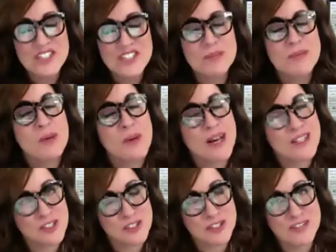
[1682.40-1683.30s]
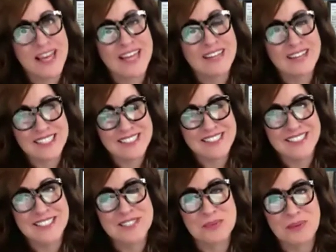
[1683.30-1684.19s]
took me a while to learn that lesson
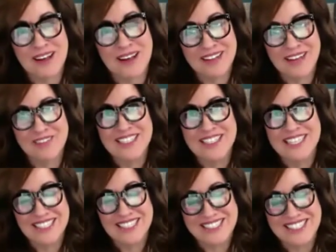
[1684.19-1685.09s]
as well, Evan. Yes.